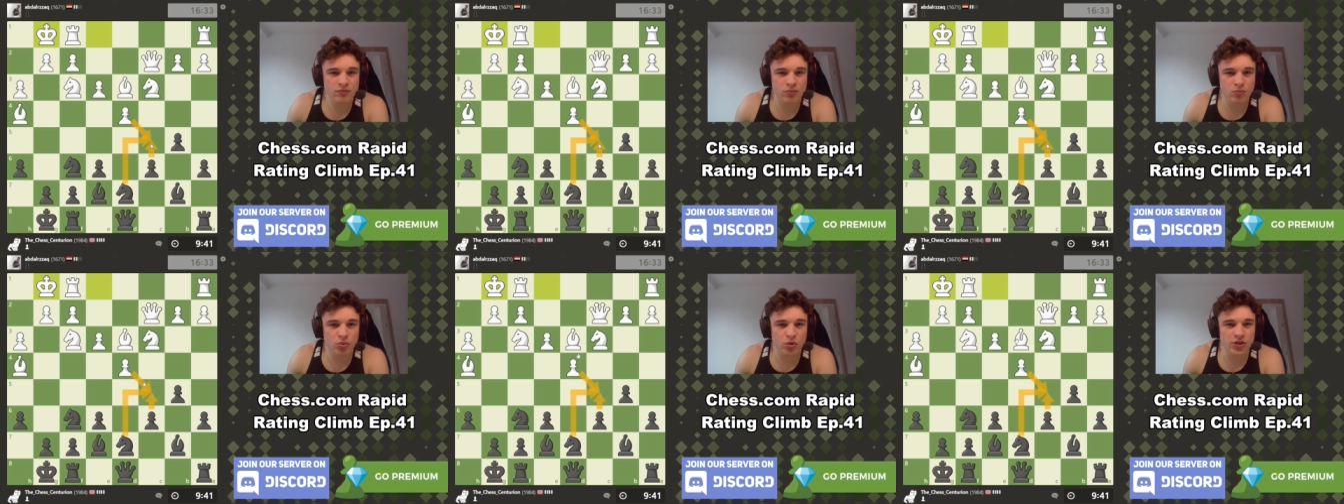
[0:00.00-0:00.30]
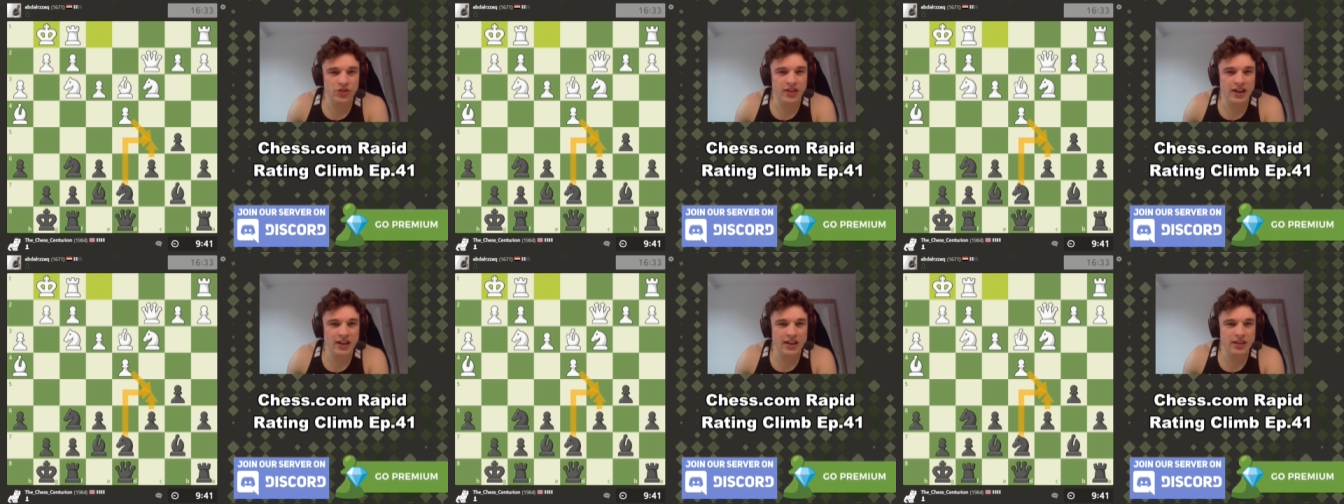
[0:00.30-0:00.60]
we're
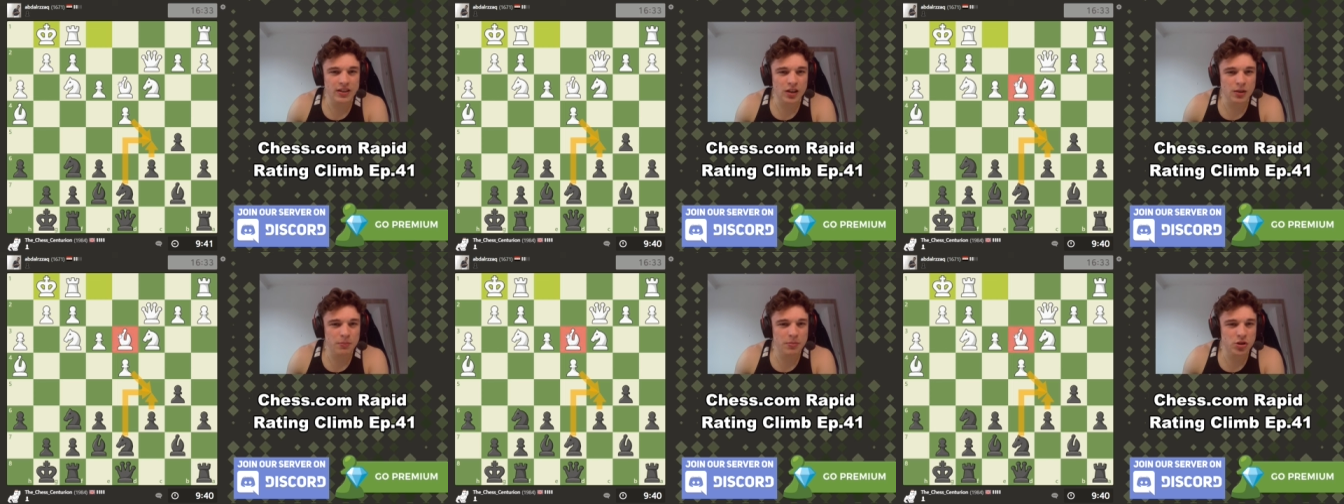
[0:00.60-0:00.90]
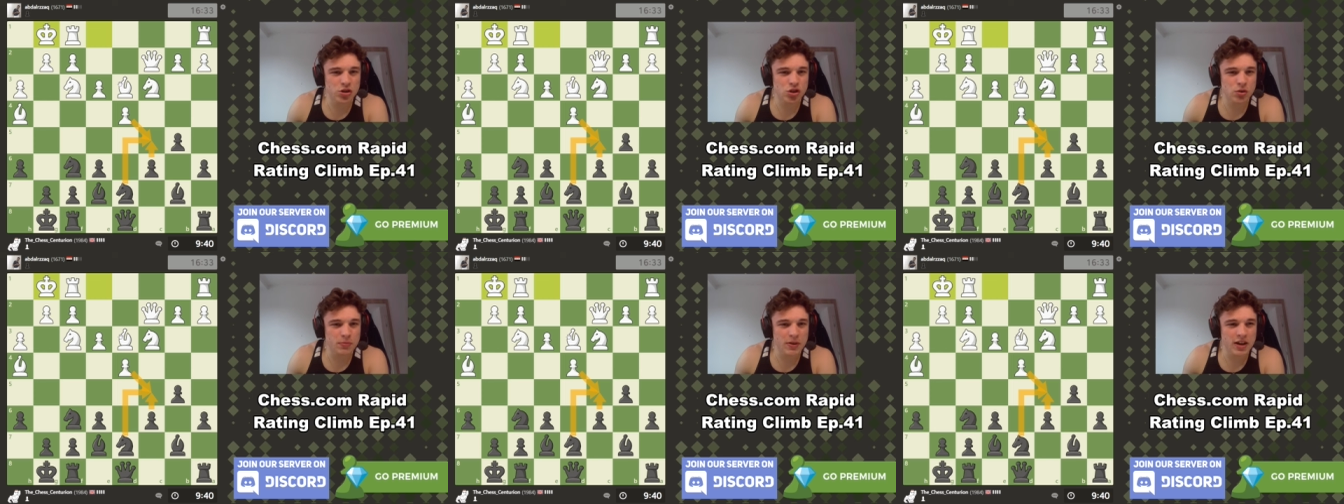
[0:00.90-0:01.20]
attacking the
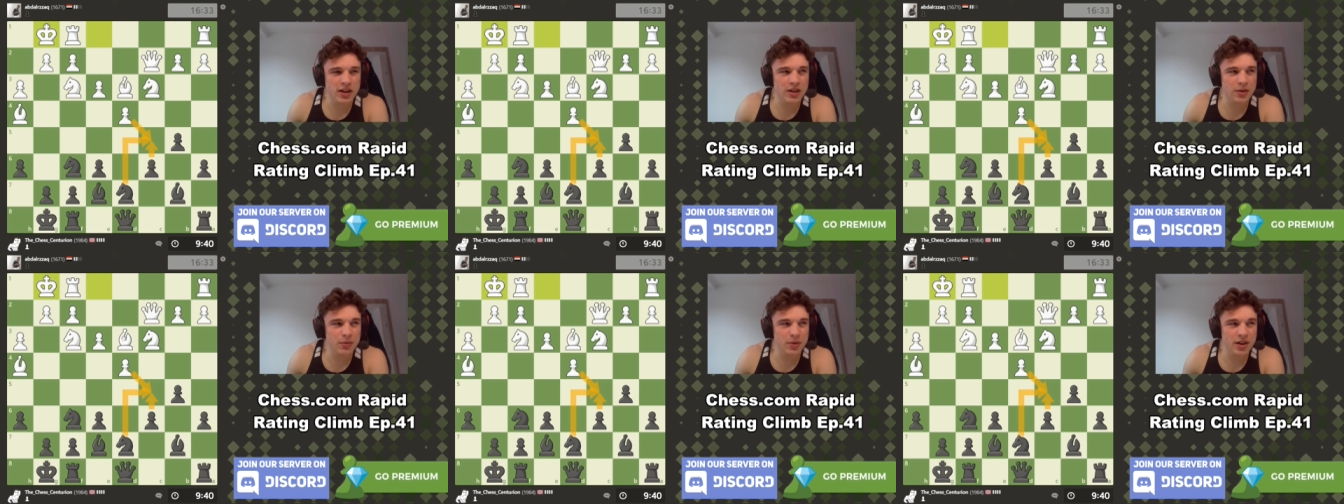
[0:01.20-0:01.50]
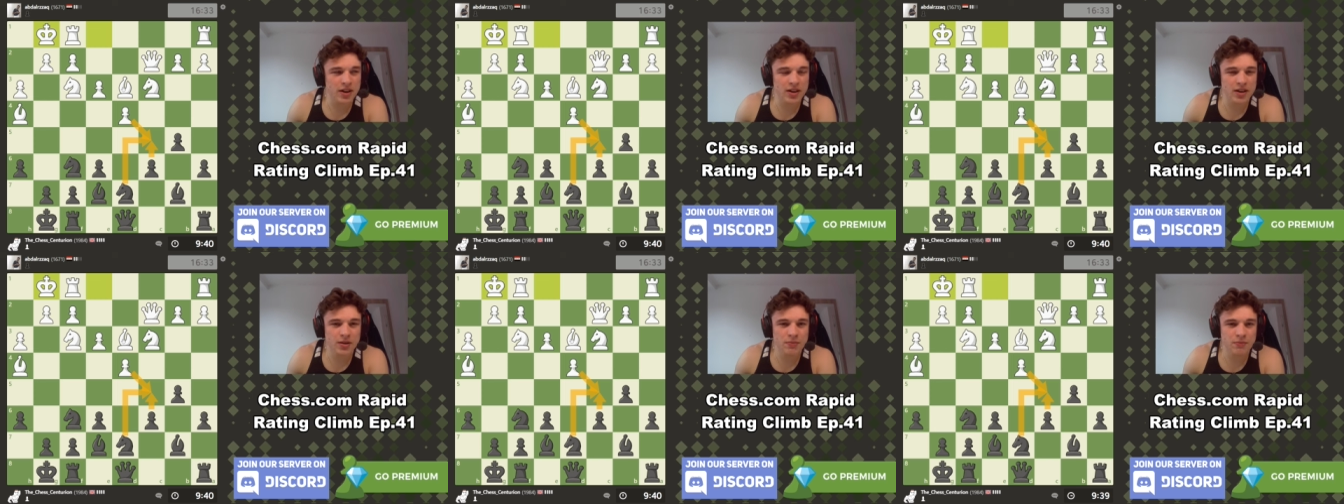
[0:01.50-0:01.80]
bishop
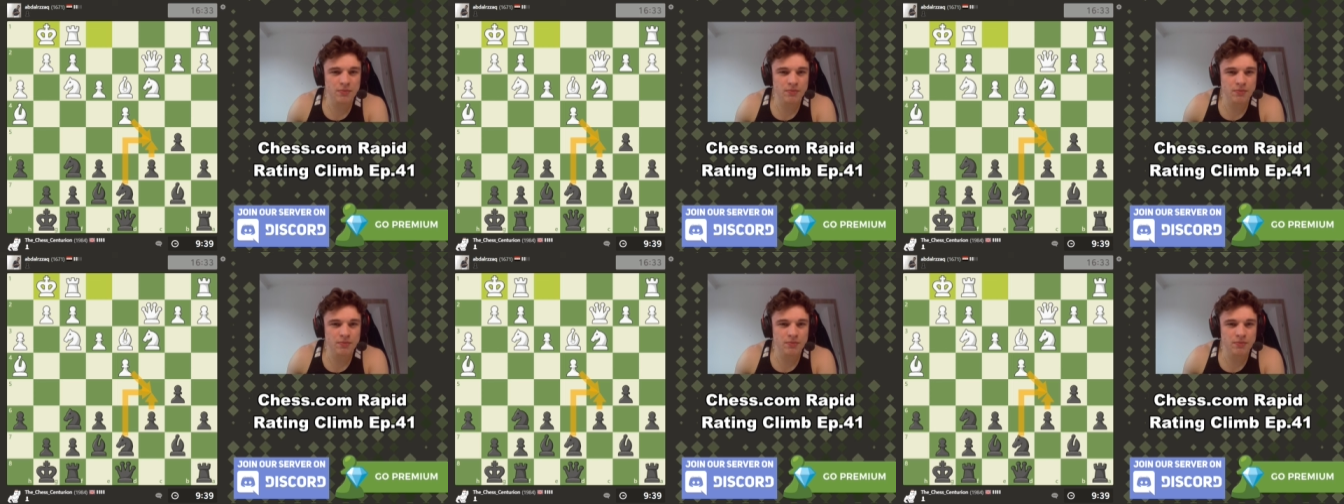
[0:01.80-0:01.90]
anyway.